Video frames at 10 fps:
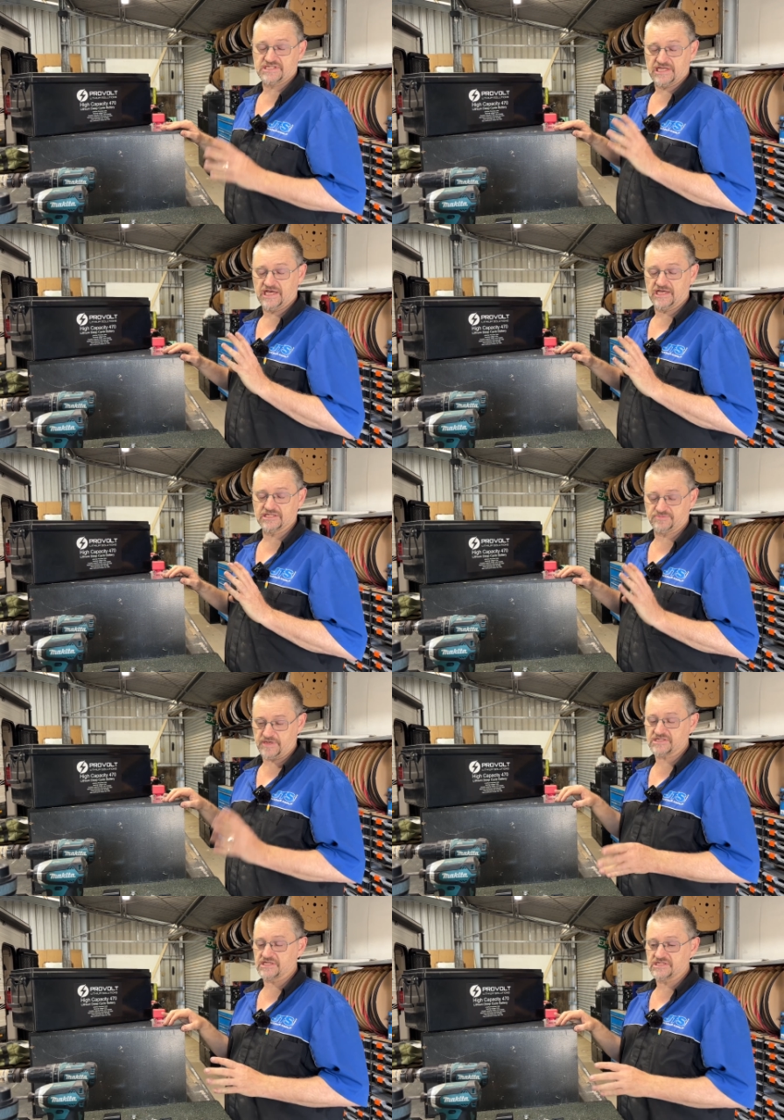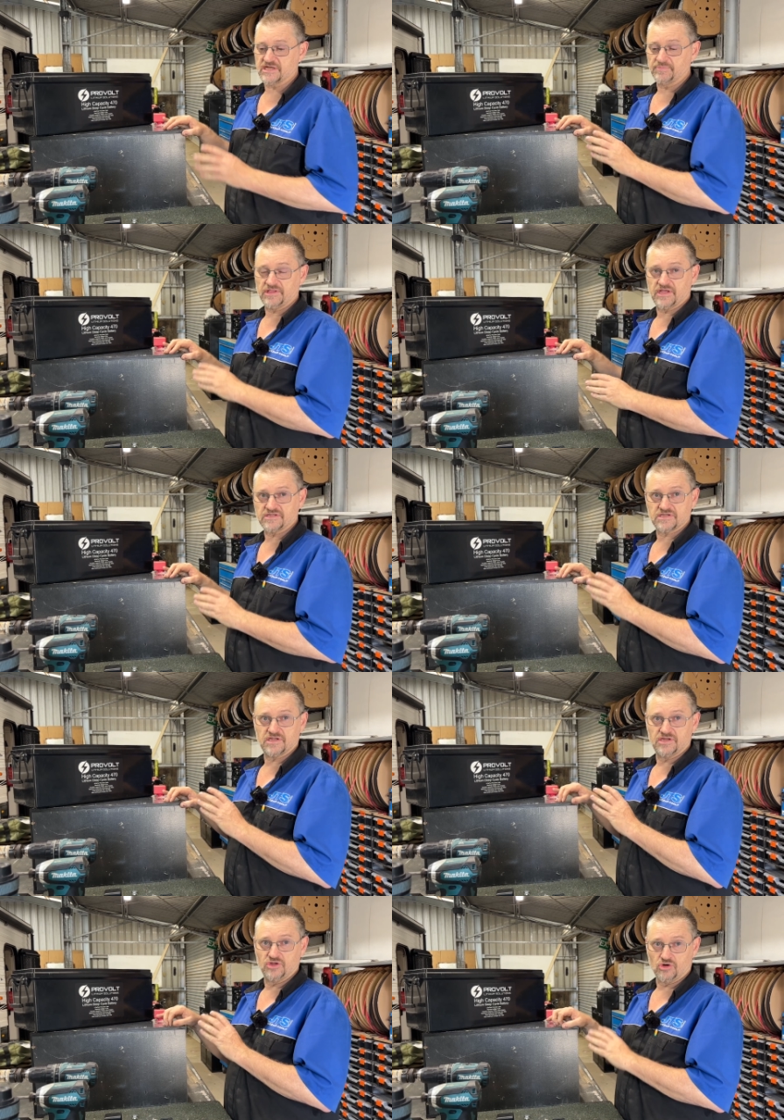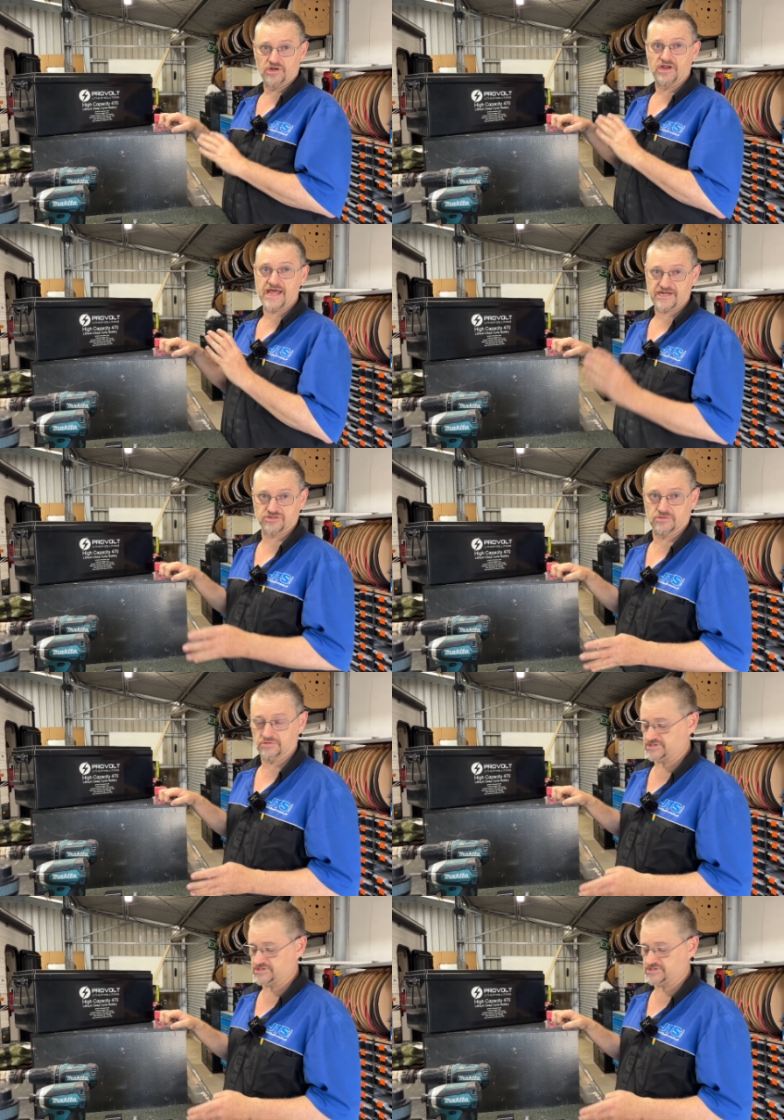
especially something that's not natural.